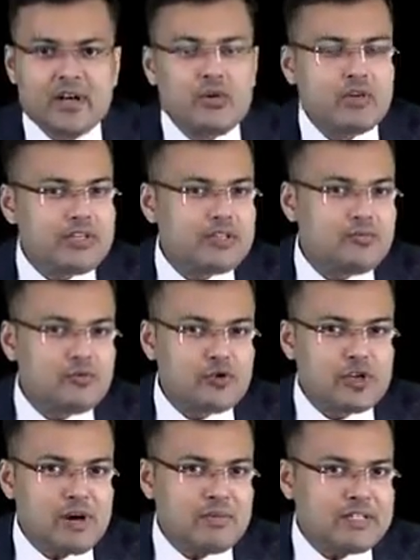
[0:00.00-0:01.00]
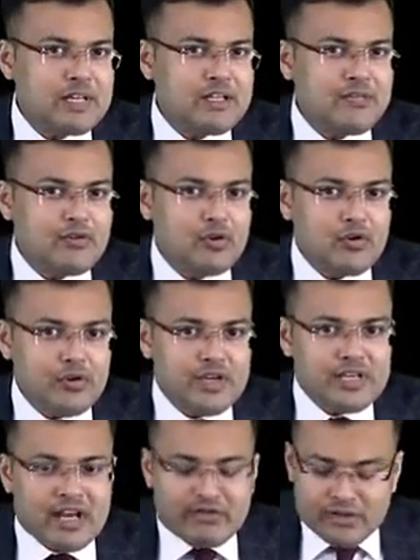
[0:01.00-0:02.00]
What is the most common site of
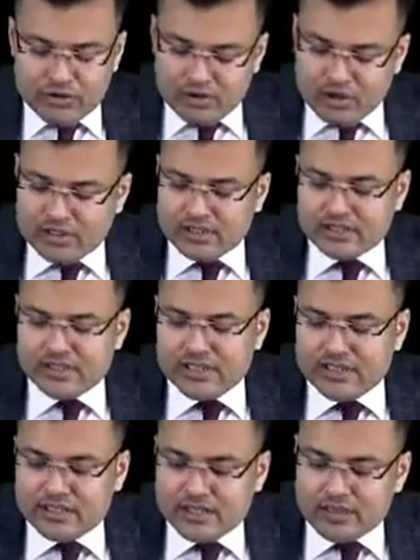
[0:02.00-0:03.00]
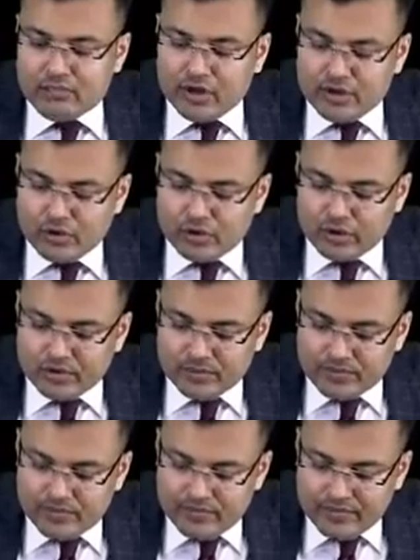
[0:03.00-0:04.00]
colonic diverticulosis? It is sigmoid colon.
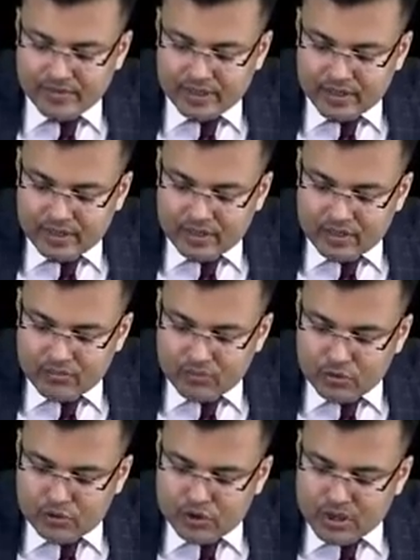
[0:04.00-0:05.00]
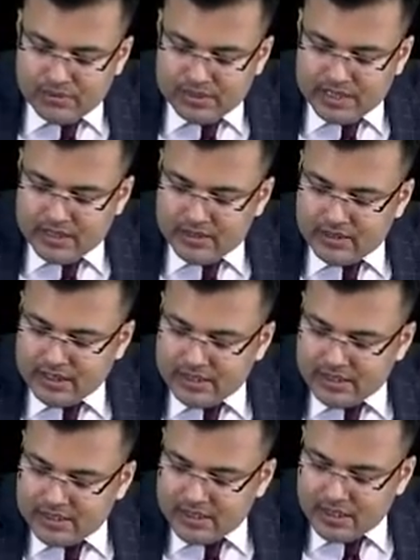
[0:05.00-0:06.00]
Most common site, that
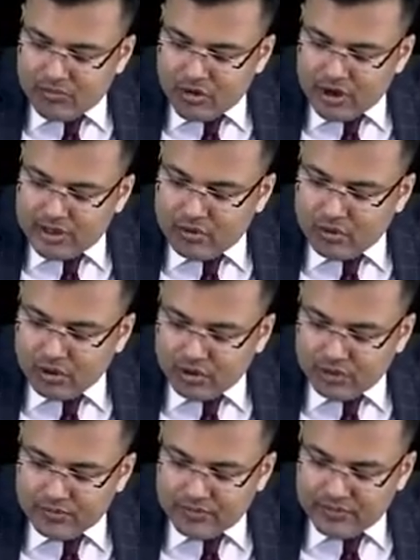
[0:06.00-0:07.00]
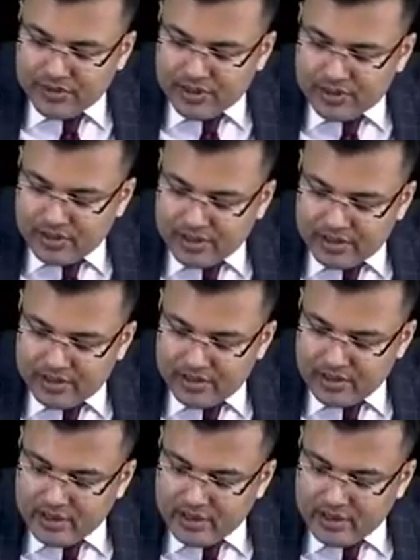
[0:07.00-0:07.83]
is sigmoid colon. Clear?